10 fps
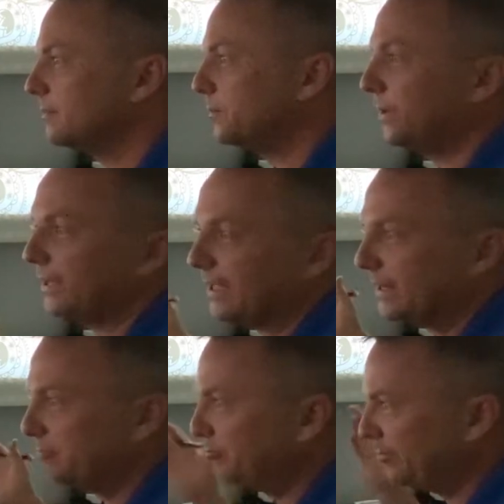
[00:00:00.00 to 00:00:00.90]
But again,
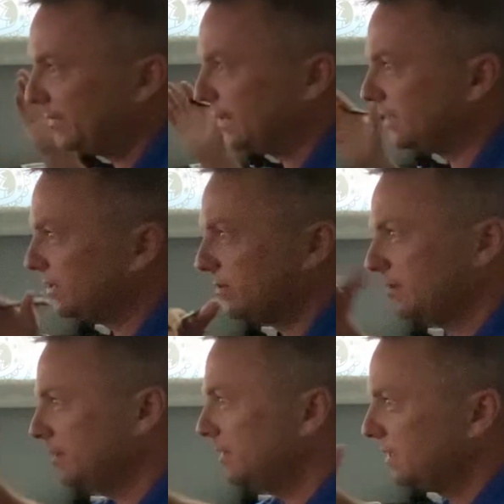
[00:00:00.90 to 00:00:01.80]
it's
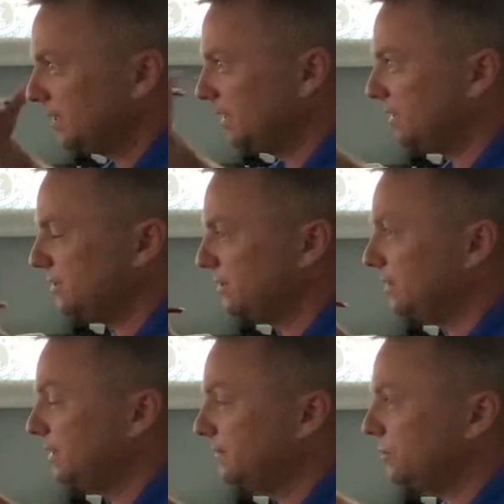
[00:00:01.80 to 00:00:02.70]
gives you
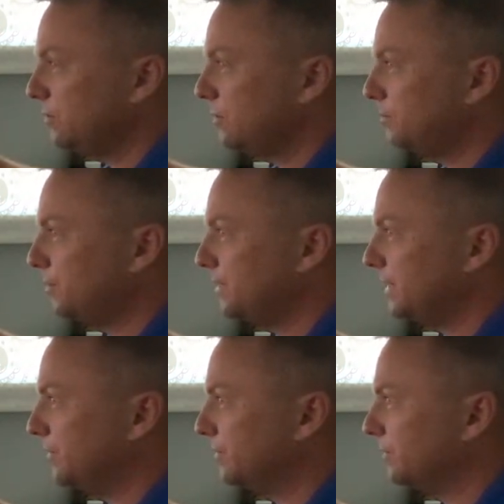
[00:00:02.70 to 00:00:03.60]
good
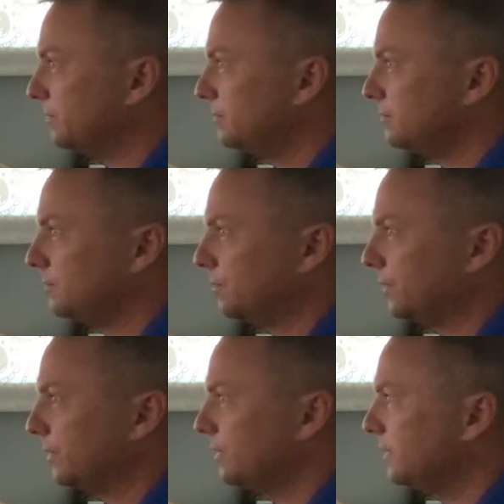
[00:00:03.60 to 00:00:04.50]
procedural
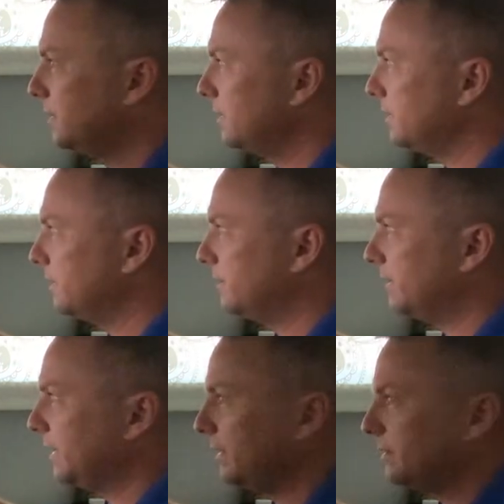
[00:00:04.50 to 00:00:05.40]
work. Clear
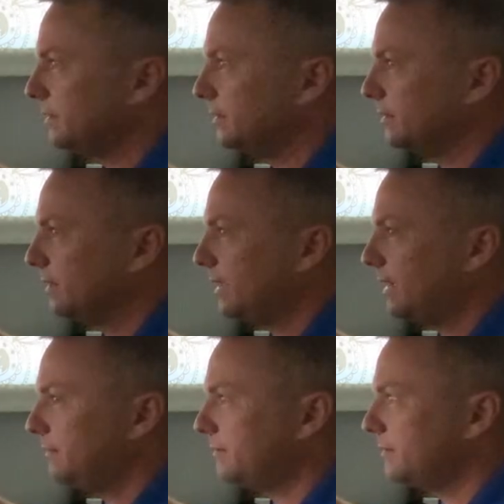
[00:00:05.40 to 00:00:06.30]
right, clear
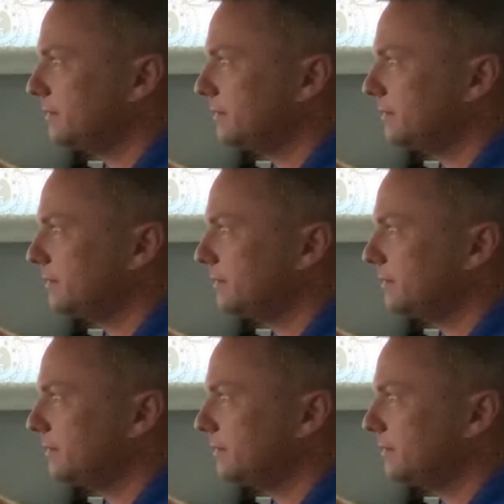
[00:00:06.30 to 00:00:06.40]
left.